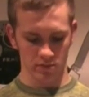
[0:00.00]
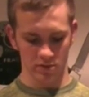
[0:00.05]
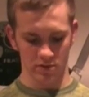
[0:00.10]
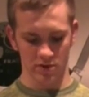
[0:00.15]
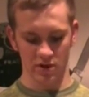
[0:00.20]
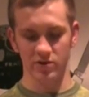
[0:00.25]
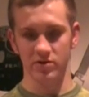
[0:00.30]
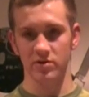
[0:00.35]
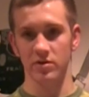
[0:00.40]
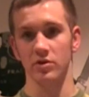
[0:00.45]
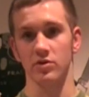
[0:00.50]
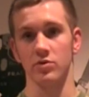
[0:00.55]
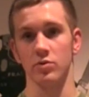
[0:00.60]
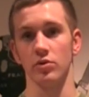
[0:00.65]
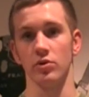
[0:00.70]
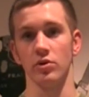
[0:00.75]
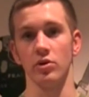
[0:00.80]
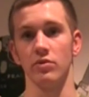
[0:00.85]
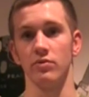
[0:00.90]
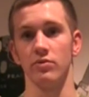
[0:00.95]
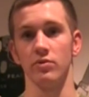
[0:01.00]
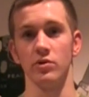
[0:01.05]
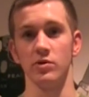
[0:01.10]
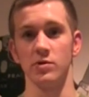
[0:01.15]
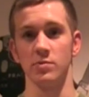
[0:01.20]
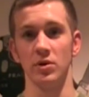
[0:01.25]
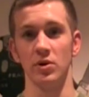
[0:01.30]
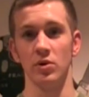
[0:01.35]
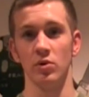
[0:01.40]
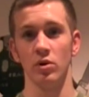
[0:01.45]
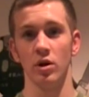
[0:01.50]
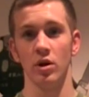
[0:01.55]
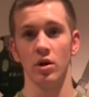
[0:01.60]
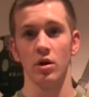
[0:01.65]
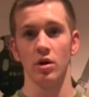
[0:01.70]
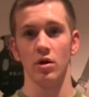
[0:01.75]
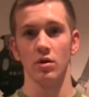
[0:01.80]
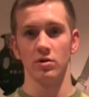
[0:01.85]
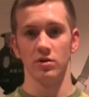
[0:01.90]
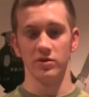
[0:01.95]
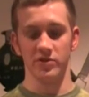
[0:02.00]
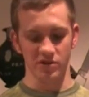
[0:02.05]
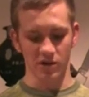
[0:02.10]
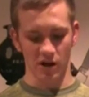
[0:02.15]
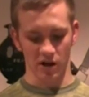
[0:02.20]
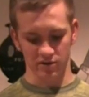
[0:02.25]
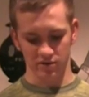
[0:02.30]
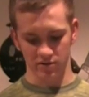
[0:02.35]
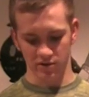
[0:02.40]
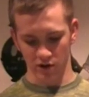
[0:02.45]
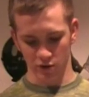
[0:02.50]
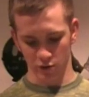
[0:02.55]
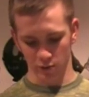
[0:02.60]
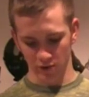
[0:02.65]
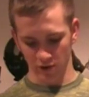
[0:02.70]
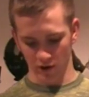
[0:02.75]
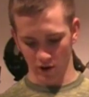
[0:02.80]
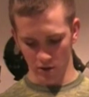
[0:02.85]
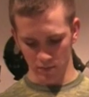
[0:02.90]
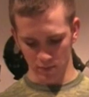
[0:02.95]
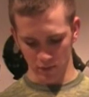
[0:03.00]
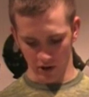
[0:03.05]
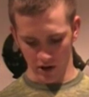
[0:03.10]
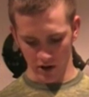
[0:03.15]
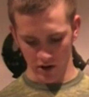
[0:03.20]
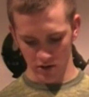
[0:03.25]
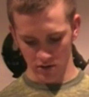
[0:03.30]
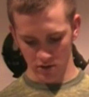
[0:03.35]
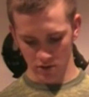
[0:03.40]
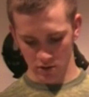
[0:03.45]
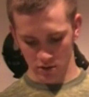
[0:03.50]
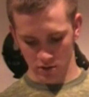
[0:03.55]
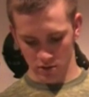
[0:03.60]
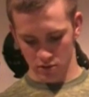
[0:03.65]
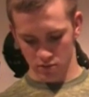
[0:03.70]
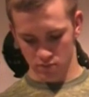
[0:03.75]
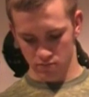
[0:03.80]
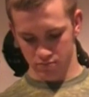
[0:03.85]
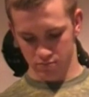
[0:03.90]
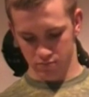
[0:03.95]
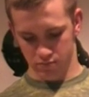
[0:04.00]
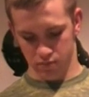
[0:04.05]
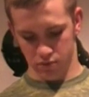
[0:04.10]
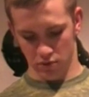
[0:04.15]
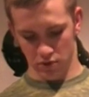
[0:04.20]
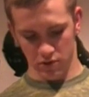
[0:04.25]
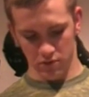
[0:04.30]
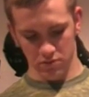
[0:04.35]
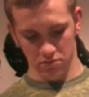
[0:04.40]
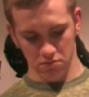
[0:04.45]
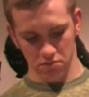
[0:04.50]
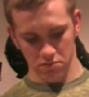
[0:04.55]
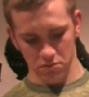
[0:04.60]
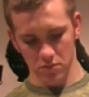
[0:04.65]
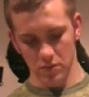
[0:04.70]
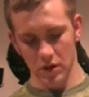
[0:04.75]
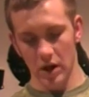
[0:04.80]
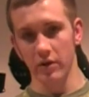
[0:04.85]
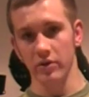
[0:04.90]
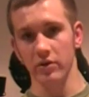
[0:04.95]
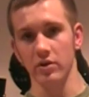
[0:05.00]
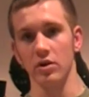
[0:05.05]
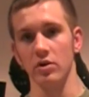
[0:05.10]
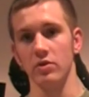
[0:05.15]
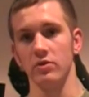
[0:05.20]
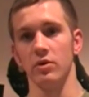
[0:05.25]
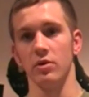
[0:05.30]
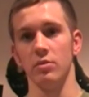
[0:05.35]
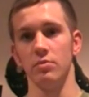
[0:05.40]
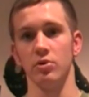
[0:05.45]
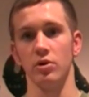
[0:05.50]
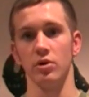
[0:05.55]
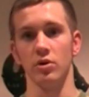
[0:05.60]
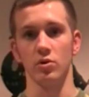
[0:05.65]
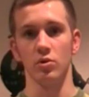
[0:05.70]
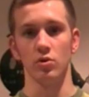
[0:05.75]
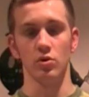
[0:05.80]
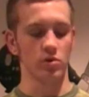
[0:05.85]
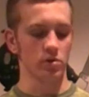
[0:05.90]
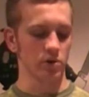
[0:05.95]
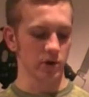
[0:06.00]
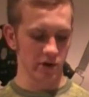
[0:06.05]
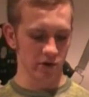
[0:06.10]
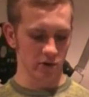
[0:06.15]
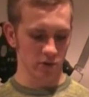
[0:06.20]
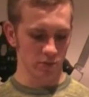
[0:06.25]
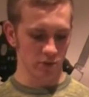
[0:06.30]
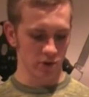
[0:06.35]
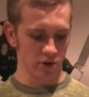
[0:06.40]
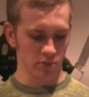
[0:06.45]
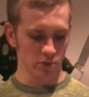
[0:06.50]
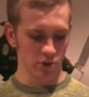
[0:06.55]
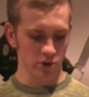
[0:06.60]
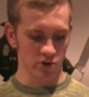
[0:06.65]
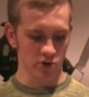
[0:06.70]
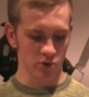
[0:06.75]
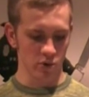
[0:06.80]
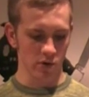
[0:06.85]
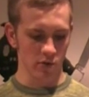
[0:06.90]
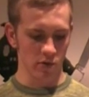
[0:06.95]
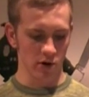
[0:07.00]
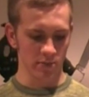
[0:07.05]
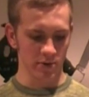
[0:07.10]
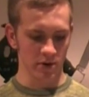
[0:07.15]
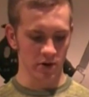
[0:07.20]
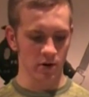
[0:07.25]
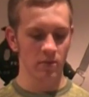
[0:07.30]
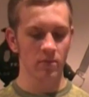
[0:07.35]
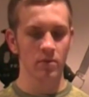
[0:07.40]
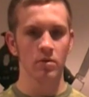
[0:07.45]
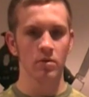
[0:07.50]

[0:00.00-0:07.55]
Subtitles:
that's really it for this build. It's not terribly complicated, but I think it ended up pretty cool, and it'll be a pretty sweet weapon.